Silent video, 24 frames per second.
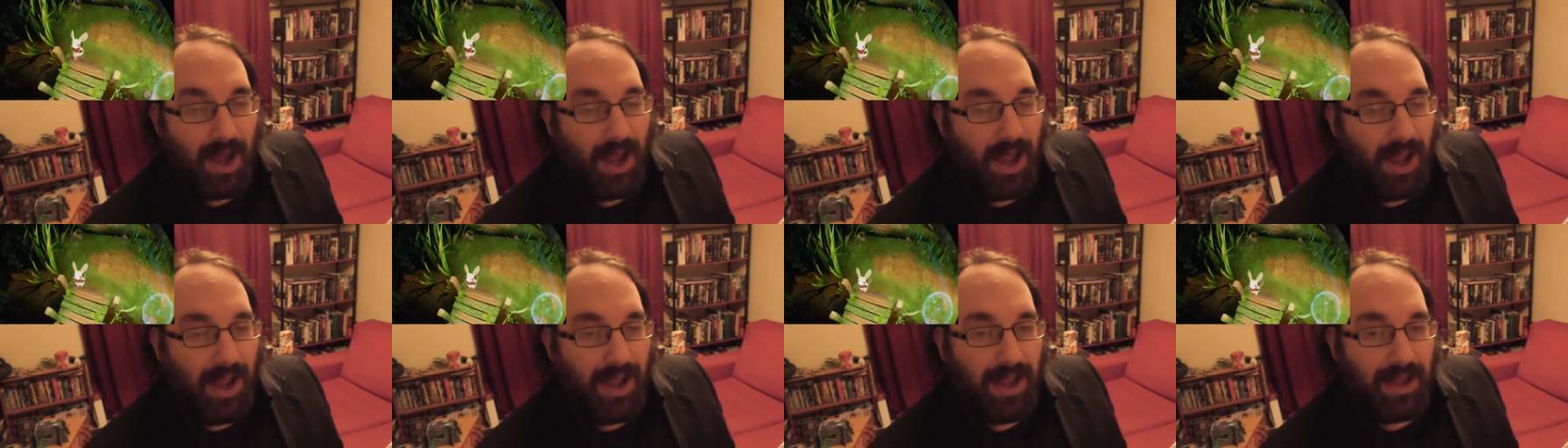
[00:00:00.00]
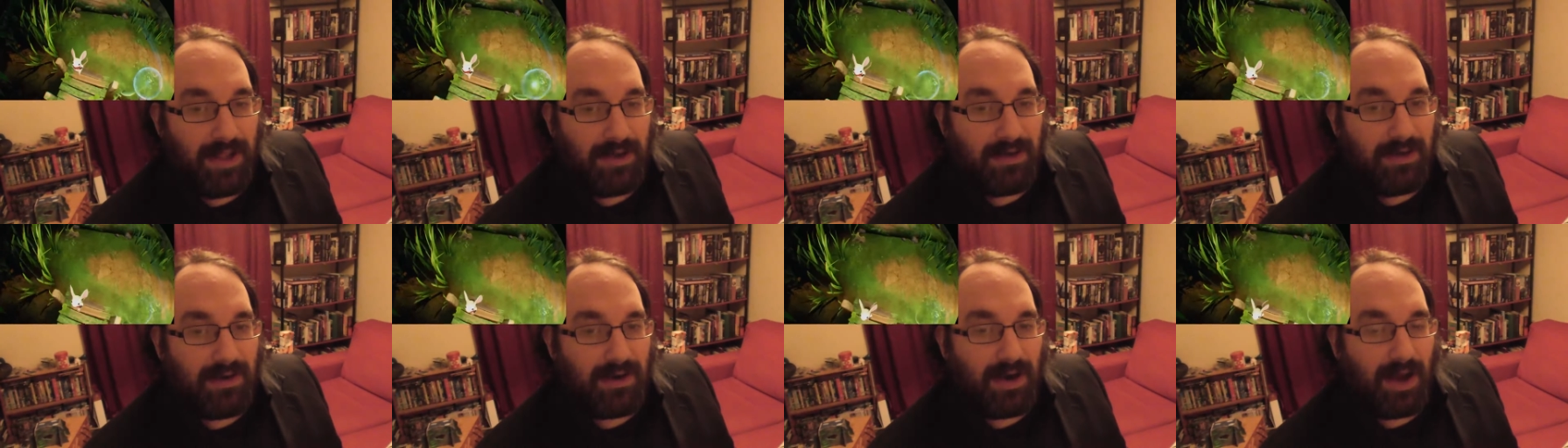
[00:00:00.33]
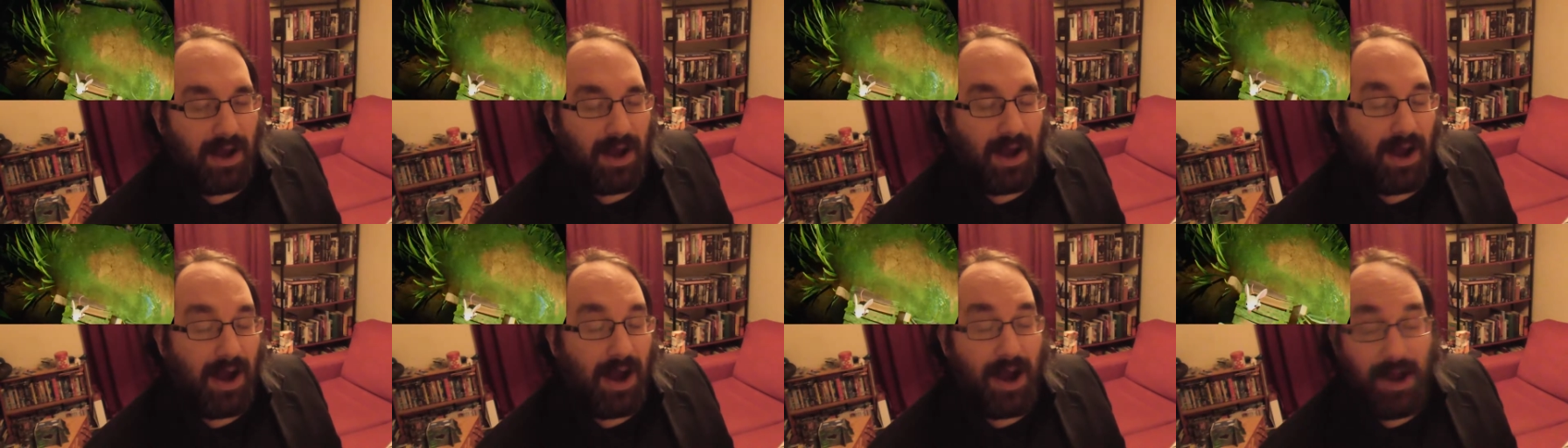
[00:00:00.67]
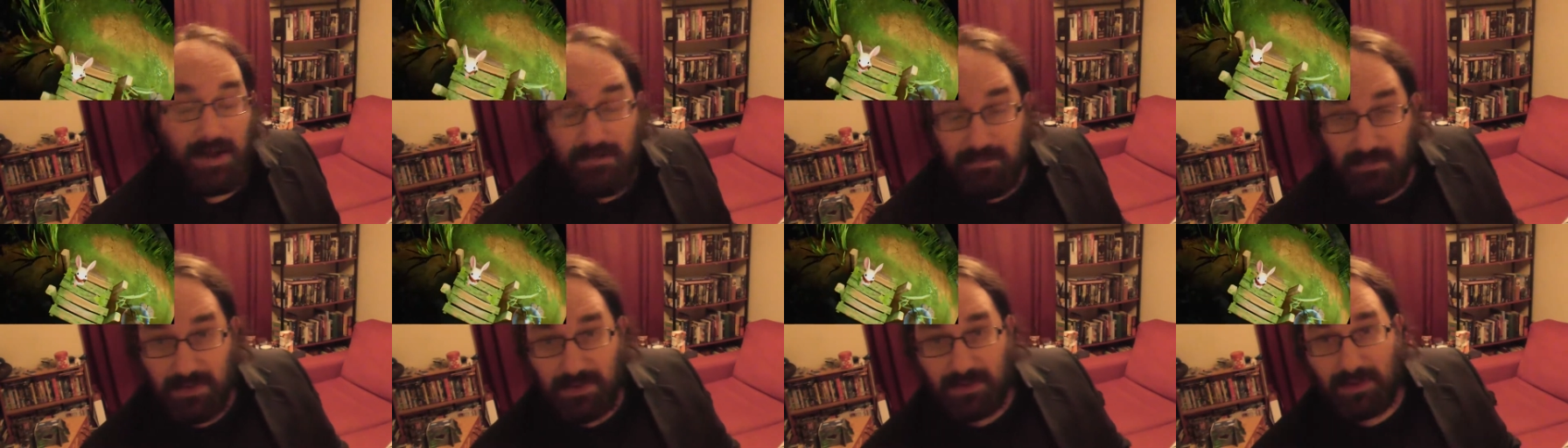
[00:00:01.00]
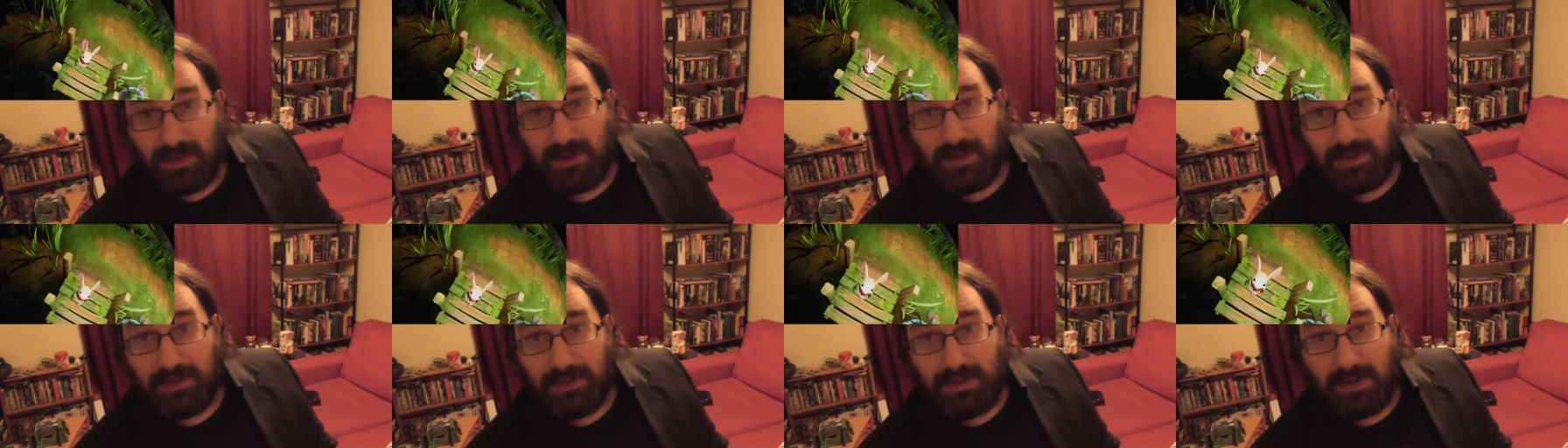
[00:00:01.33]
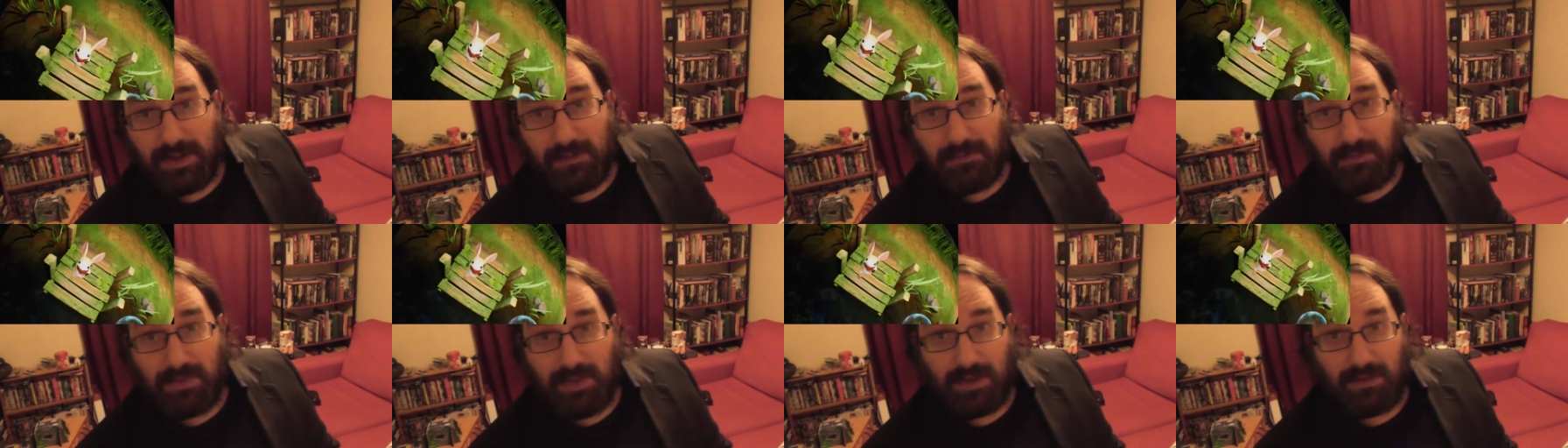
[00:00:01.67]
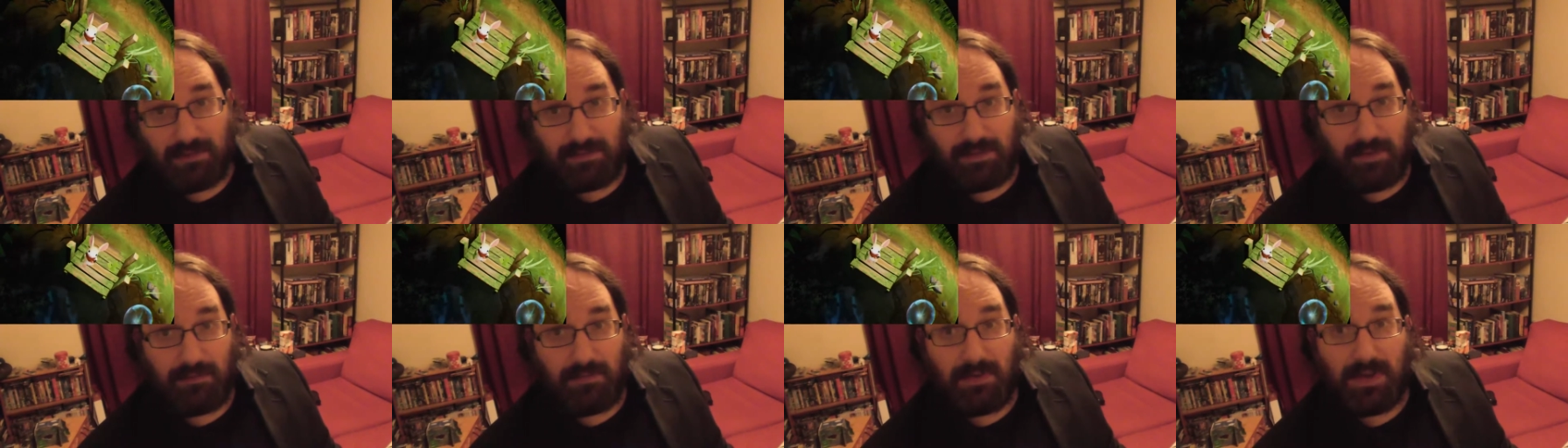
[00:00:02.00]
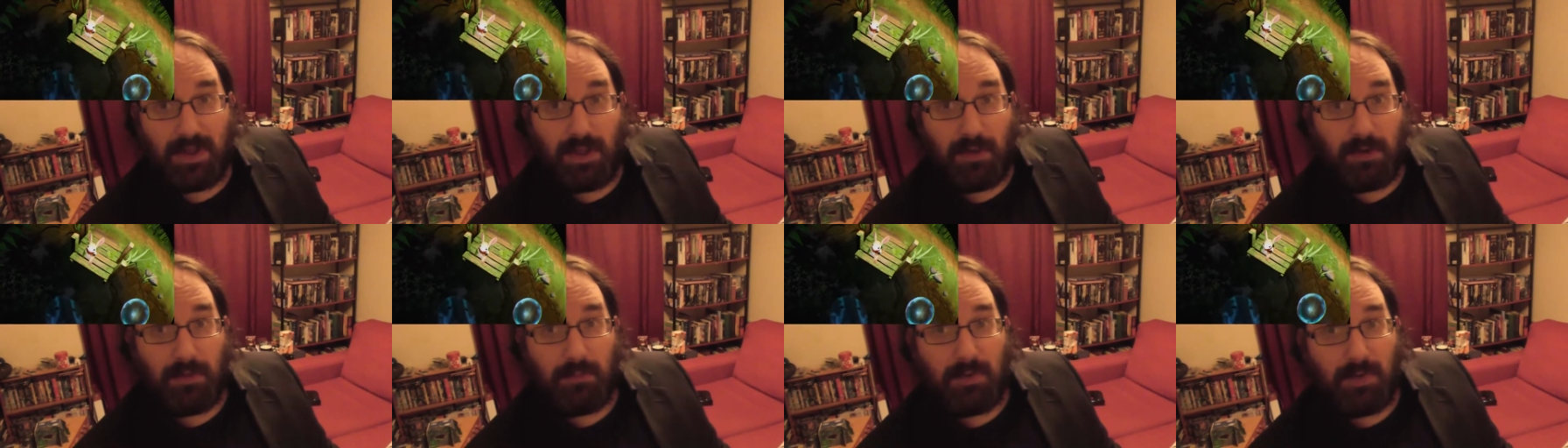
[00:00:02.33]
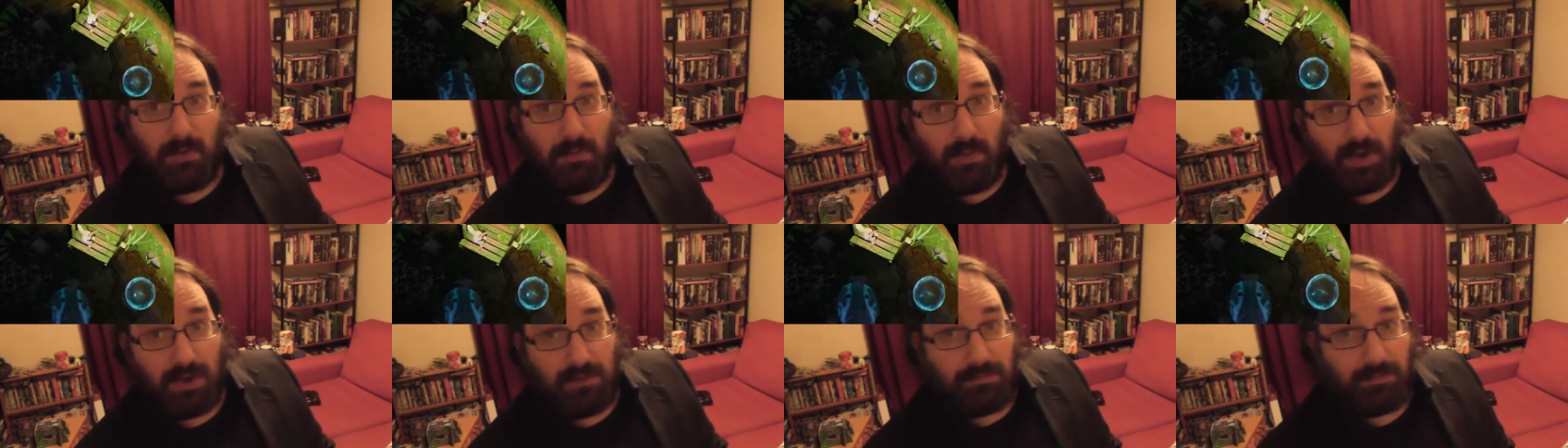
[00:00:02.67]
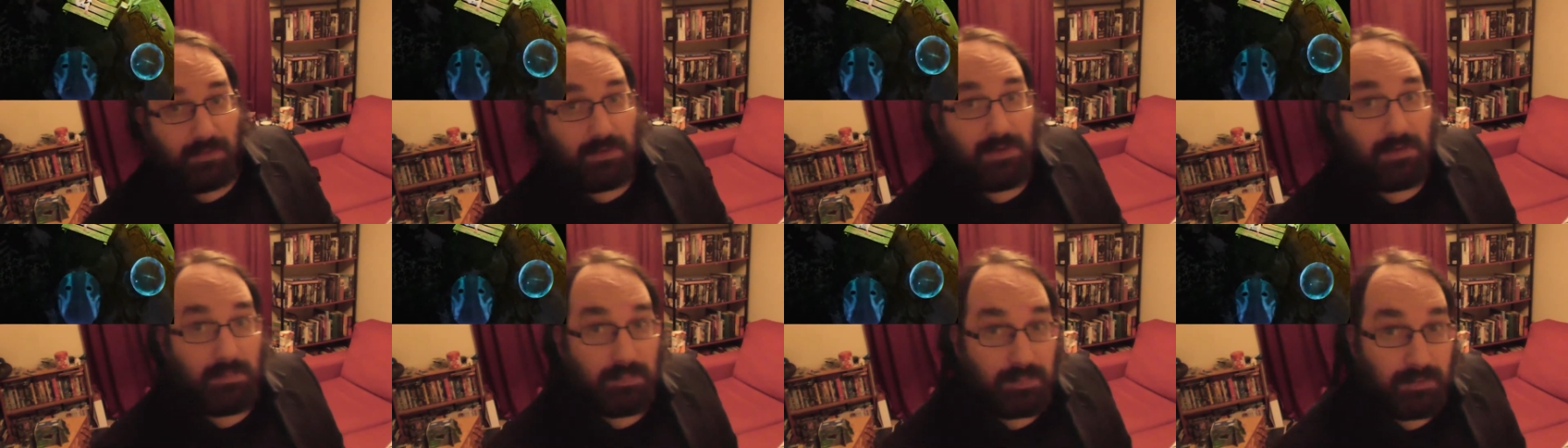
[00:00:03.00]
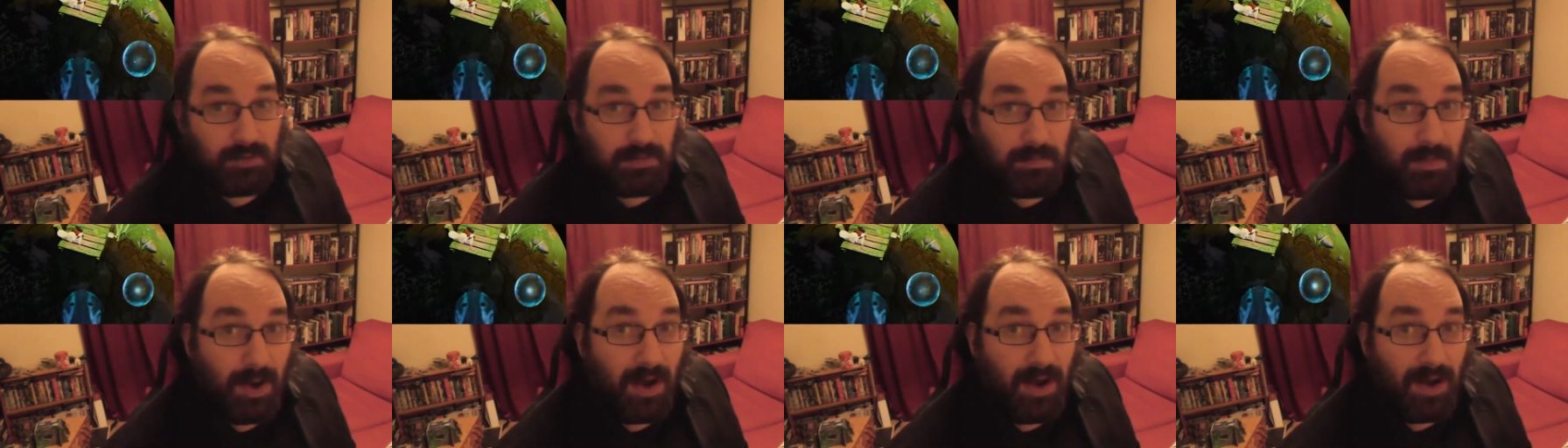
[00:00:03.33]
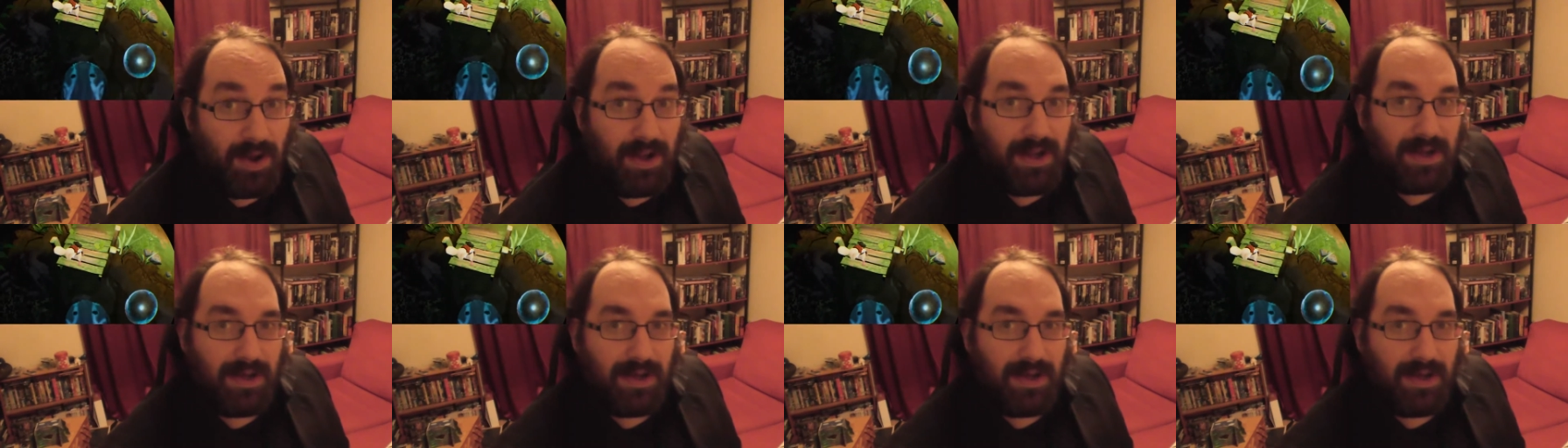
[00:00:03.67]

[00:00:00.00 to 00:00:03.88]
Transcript: And I think that I, think that's definitely going to be one for the to buy